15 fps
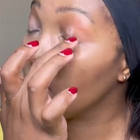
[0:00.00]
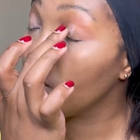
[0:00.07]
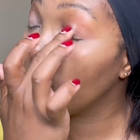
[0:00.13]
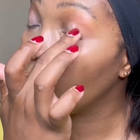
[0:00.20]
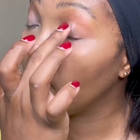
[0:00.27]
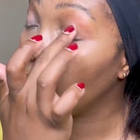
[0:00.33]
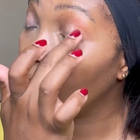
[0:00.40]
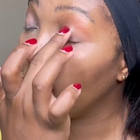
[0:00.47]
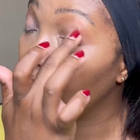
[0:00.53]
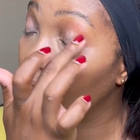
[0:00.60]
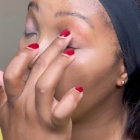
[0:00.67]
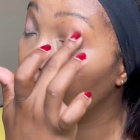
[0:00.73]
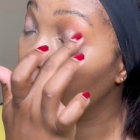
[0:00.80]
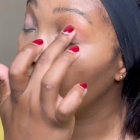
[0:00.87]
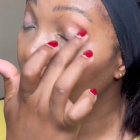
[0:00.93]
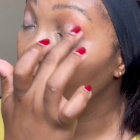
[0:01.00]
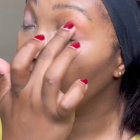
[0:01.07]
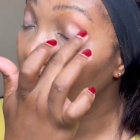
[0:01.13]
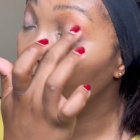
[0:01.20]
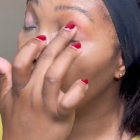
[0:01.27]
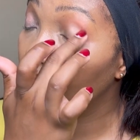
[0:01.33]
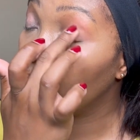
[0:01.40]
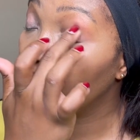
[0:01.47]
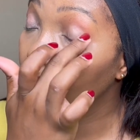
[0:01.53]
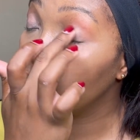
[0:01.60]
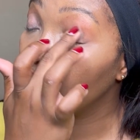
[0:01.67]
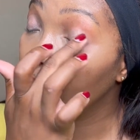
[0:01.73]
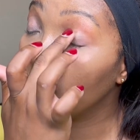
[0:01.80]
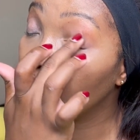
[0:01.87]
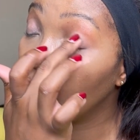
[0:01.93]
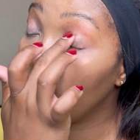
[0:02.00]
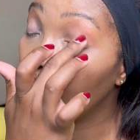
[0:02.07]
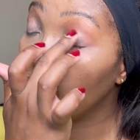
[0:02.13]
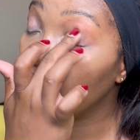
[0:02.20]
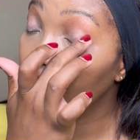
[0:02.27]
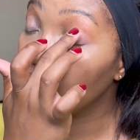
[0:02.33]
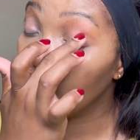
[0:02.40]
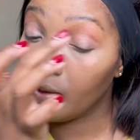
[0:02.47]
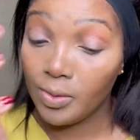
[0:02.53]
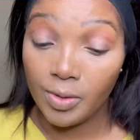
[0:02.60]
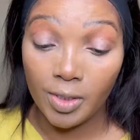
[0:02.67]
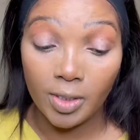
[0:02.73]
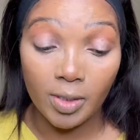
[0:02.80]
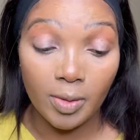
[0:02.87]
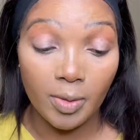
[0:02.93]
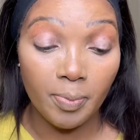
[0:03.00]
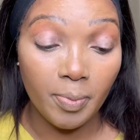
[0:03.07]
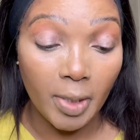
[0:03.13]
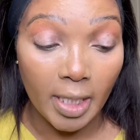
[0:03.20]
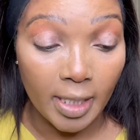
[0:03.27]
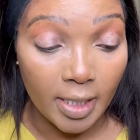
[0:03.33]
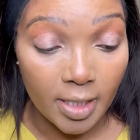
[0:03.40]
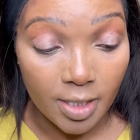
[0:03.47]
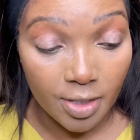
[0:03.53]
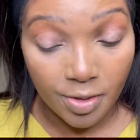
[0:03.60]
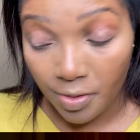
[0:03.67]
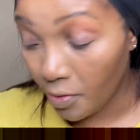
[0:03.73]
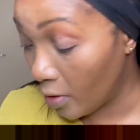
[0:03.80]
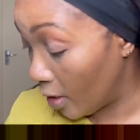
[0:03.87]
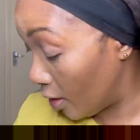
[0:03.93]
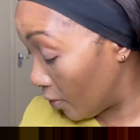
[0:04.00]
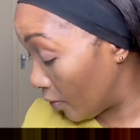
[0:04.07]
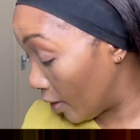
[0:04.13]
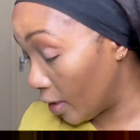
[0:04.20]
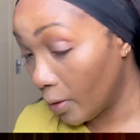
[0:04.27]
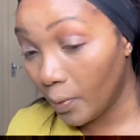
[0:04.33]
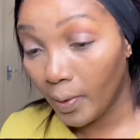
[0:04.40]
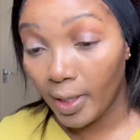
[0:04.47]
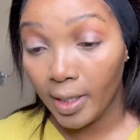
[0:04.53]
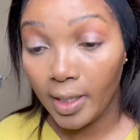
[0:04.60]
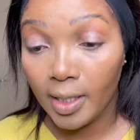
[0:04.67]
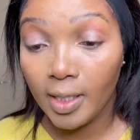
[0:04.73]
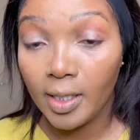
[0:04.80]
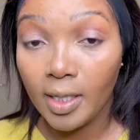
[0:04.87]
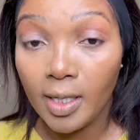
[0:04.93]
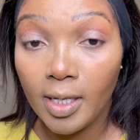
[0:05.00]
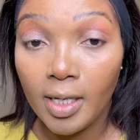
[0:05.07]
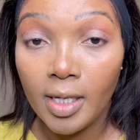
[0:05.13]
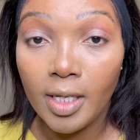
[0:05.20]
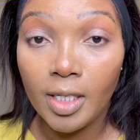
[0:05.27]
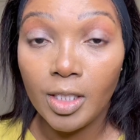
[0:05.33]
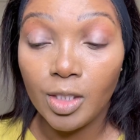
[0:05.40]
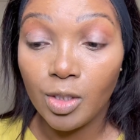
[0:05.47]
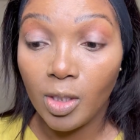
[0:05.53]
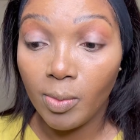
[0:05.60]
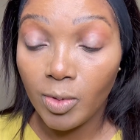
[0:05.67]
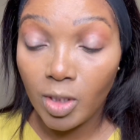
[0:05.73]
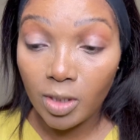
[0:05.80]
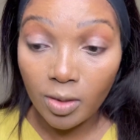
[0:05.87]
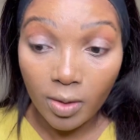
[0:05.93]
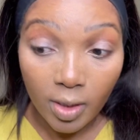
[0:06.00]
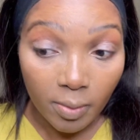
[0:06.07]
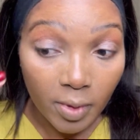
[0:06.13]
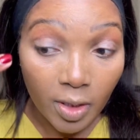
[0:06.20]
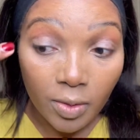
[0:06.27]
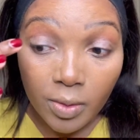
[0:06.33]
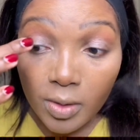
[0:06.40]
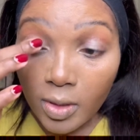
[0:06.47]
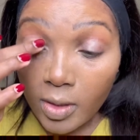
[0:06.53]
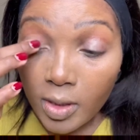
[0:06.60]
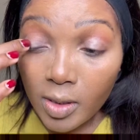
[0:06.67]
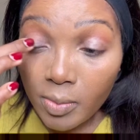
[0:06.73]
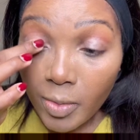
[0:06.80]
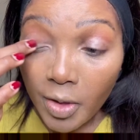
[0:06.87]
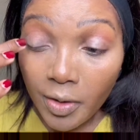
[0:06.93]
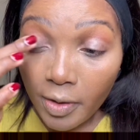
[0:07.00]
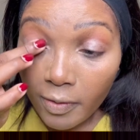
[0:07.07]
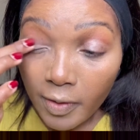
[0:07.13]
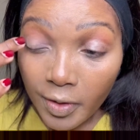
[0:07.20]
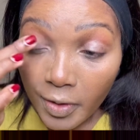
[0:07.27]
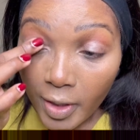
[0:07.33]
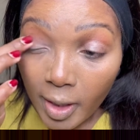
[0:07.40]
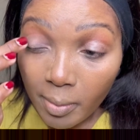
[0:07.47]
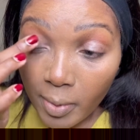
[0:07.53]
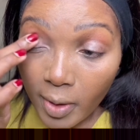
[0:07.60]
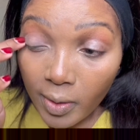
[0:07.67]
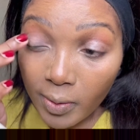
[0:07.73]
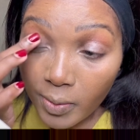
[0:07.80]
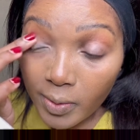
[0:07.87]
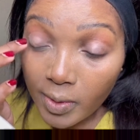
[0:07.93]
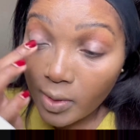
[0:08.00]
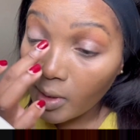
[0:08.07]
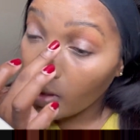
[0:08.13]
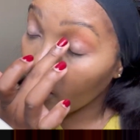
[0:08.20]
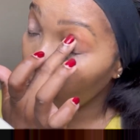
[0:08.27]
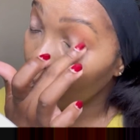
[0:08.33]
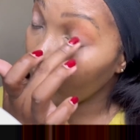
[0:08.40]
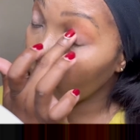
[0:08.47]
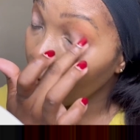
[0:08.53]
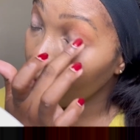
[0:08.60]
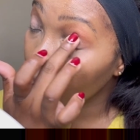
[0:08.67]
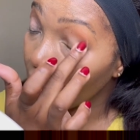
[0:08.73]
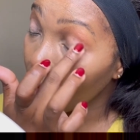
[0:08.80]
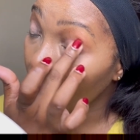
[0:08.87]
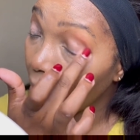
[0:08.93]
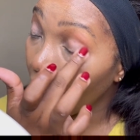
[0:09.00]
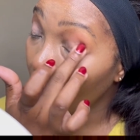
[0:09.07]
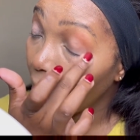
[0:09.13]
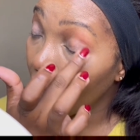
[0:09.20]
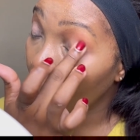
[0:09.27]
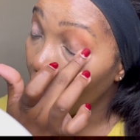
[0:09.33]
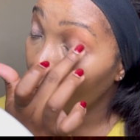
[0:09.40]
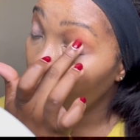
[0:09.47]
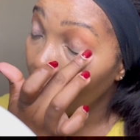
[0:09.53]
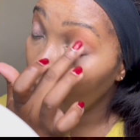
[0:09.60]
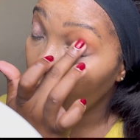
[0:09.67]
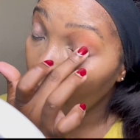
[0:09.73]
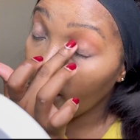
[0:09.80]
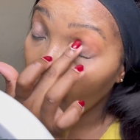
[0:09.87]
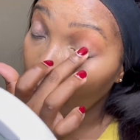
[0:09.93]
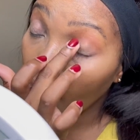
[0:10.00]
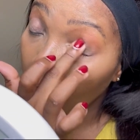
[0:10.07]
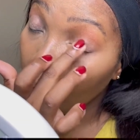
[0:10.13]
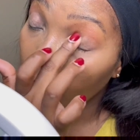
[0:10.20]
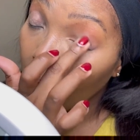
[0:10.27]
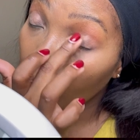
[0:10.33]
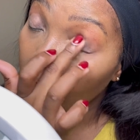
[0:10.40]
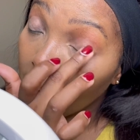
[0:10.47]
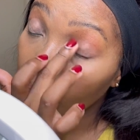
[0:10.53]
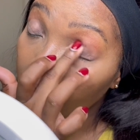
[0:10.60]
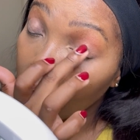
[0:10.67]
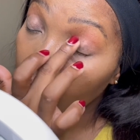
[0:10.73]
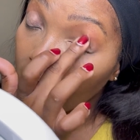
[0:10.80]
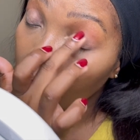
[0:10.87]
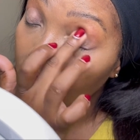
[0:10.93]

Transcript: you're applying on your eyes to just blend really, really quickly. So I'm just going to be using this mirror very up close because yeah, eye problems.